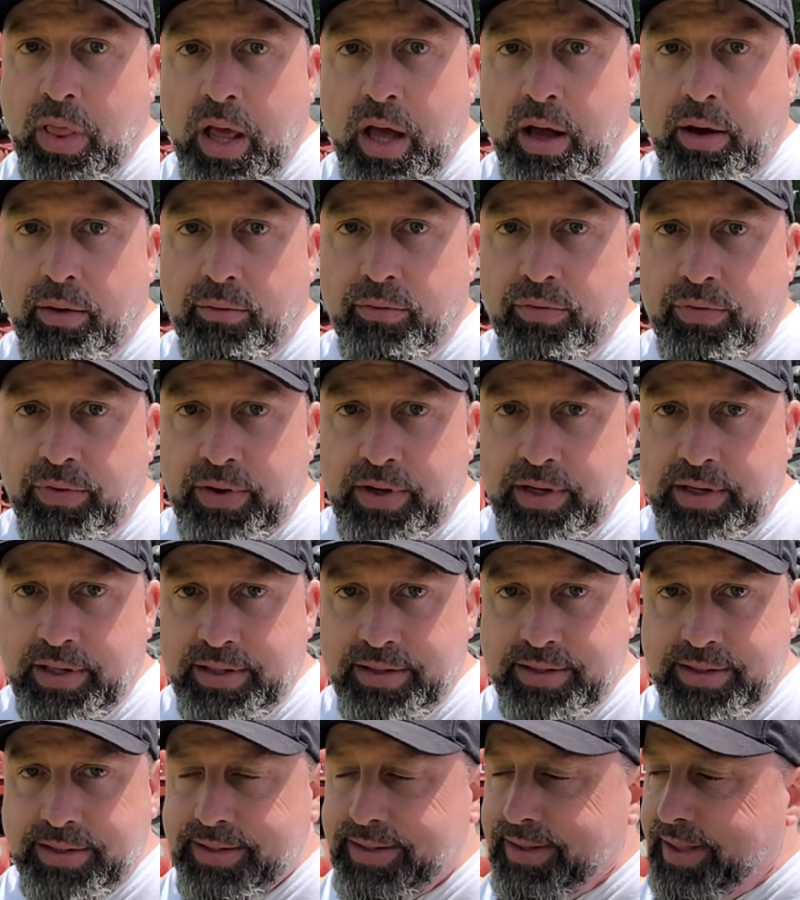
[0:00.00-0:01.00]
love, and
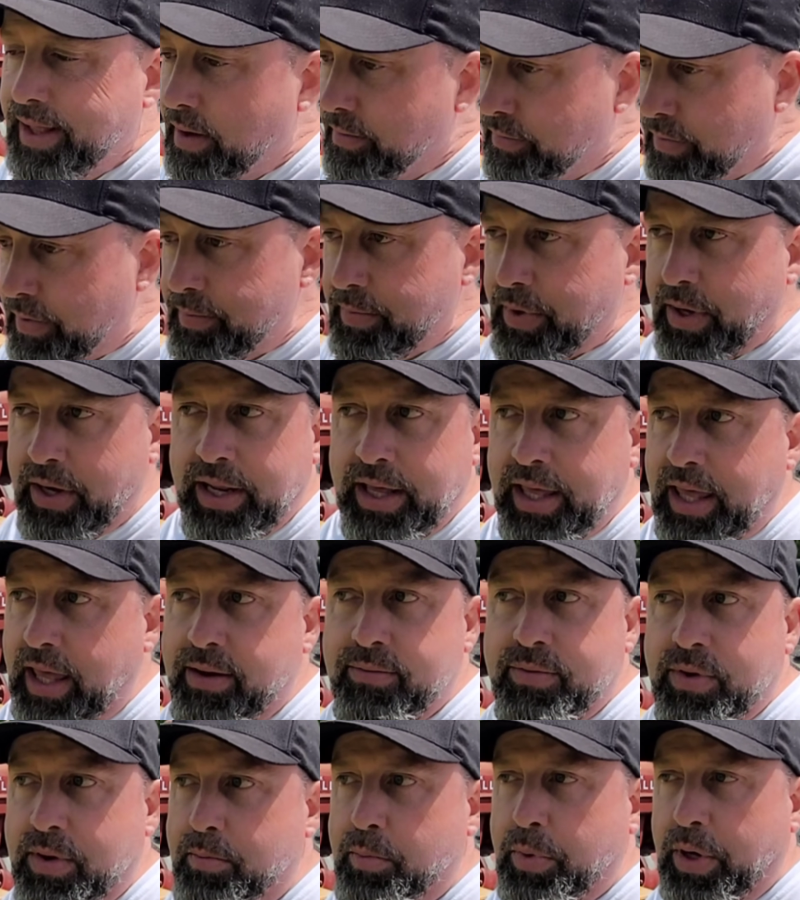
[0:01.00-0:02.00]
it's love I'm gonna
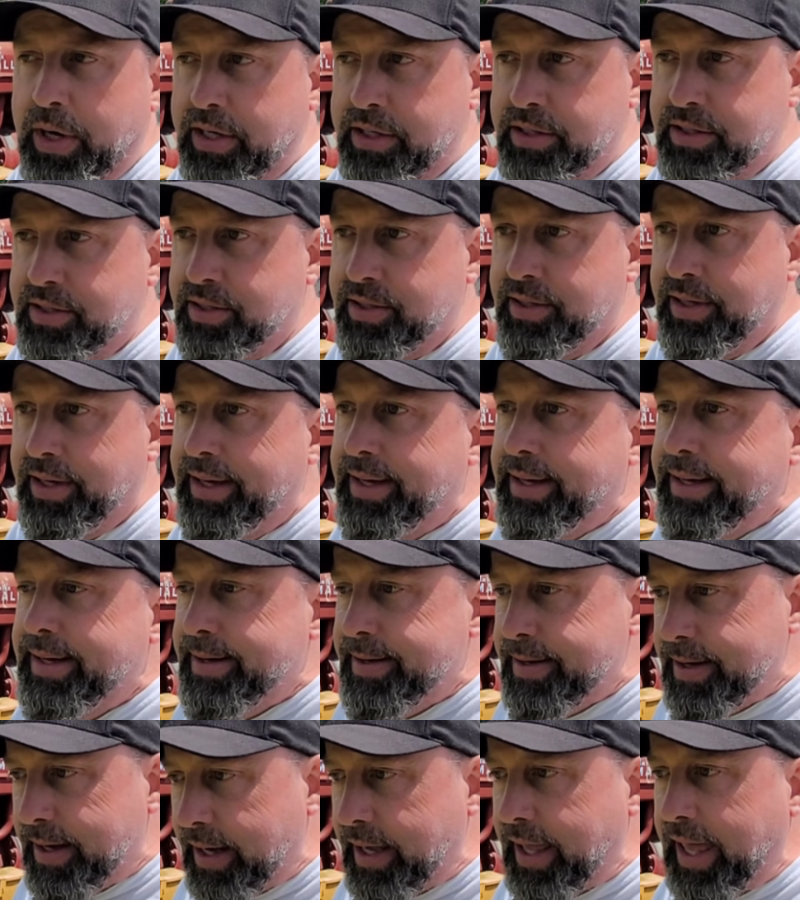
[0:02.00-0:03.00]
give it. But it's,
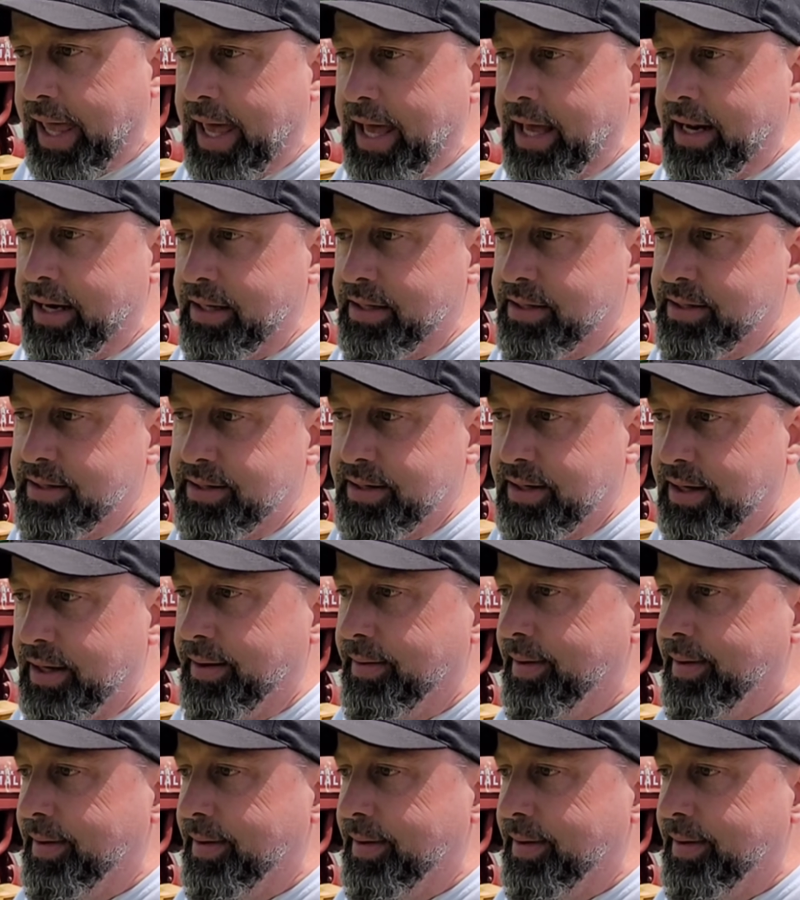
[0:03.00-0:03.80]
again, it's